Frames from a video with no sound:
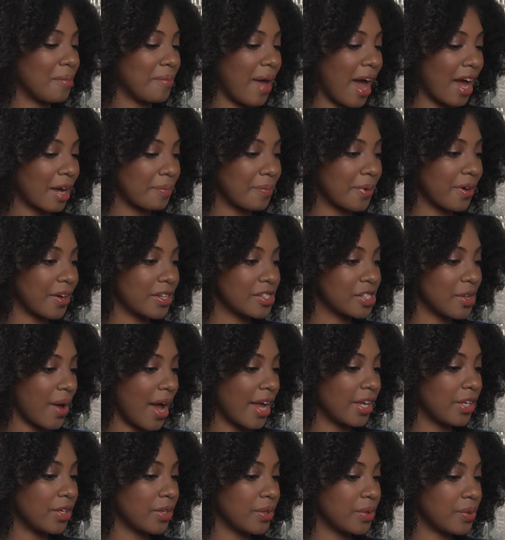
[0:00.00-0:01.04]
MacBook, so
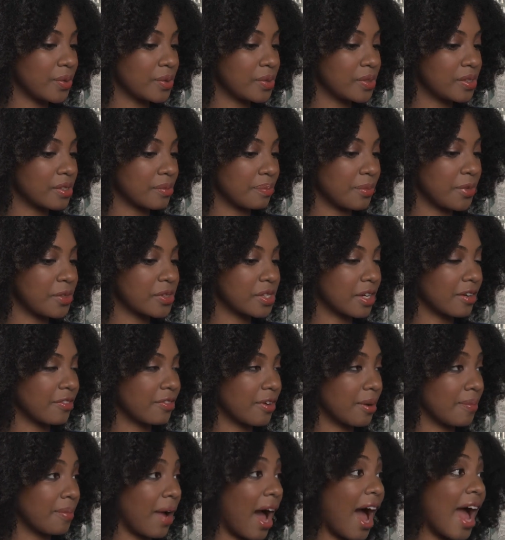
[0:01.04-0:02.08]
I use music
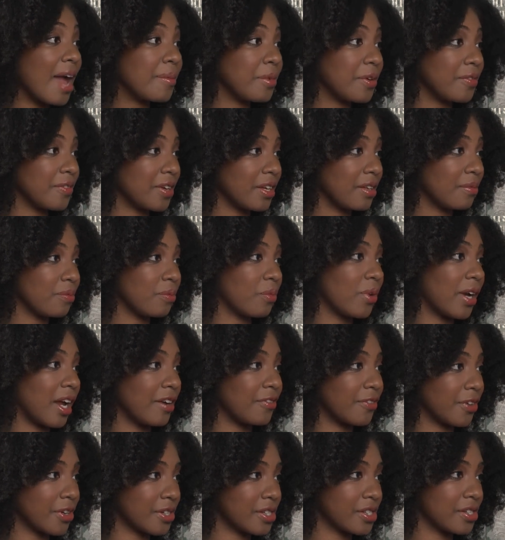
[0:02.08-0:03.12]
from iMovie when I
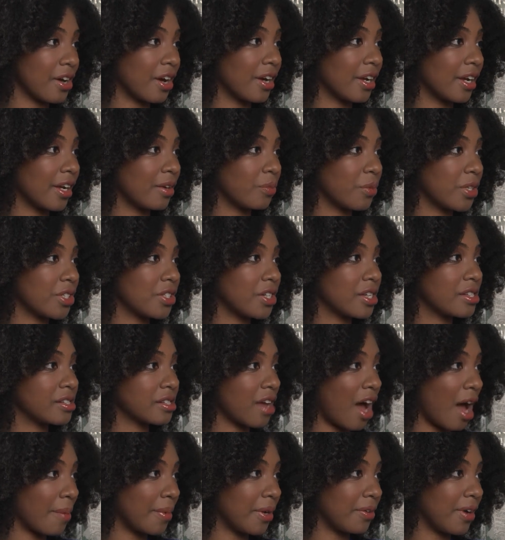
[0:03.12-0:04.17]
first started, which is
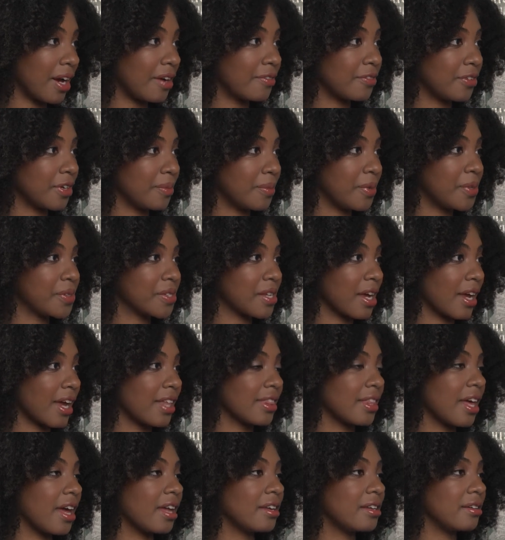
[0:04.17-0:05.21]
copyright-free music,
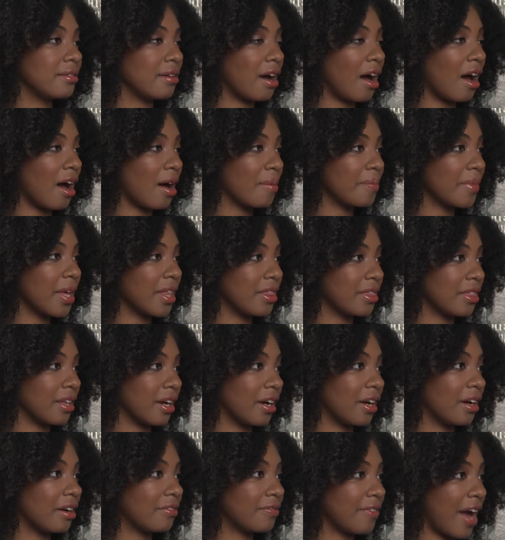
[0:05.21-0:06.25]
and then in
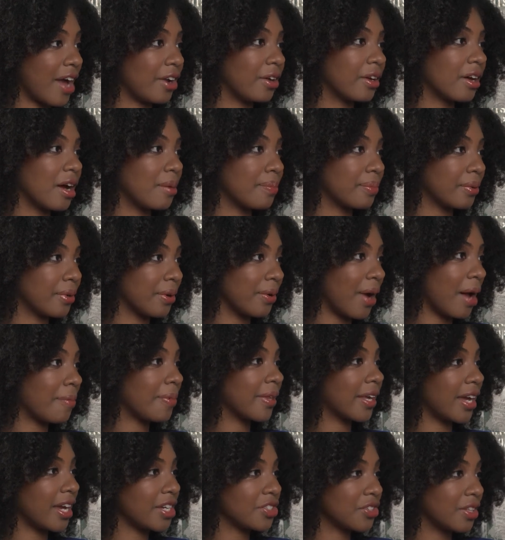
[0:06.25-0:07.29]
their Final Cut Pro
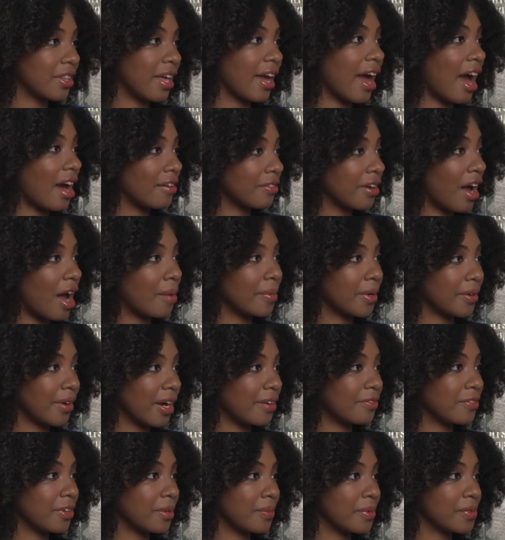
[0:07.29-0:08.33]
application, they have
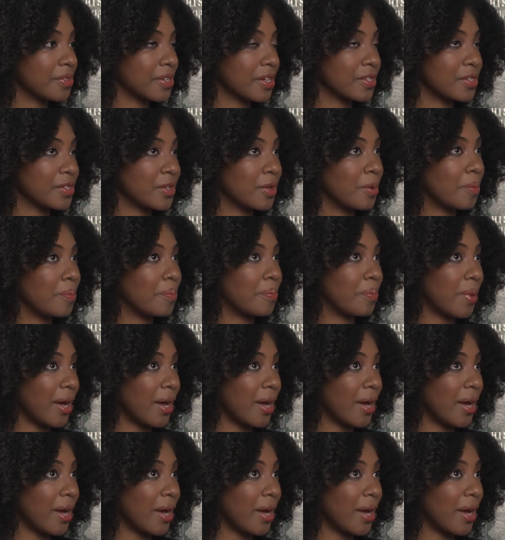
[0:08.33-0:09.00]
copyright-free music too.